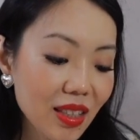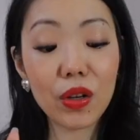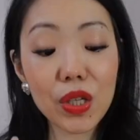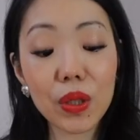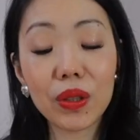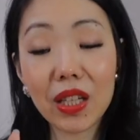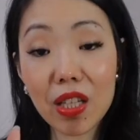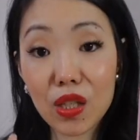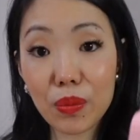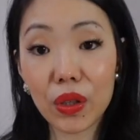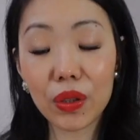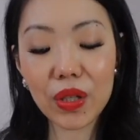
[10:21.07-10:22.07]
Also in a
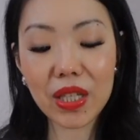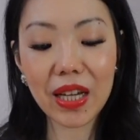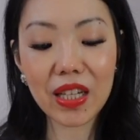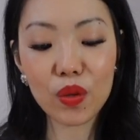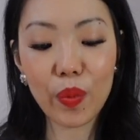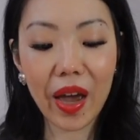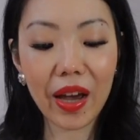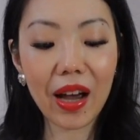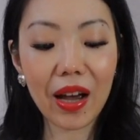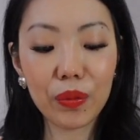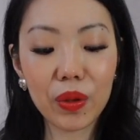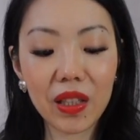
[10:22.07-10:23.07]
smaller size bag,
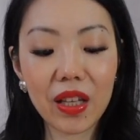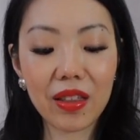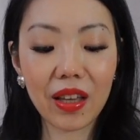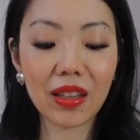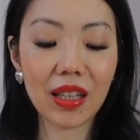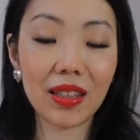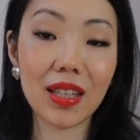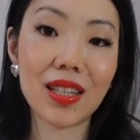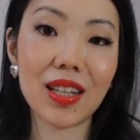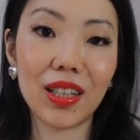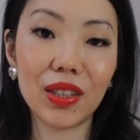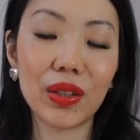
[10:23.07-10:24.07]
I really think that this
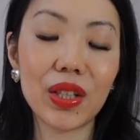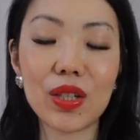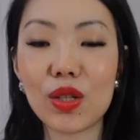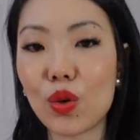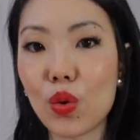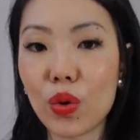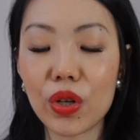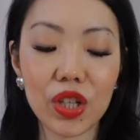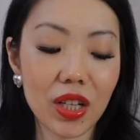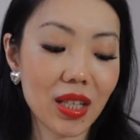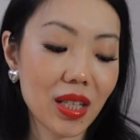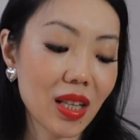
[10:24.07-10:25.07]
color is
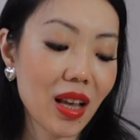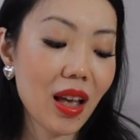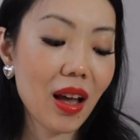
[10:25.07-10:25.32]
gorgeous.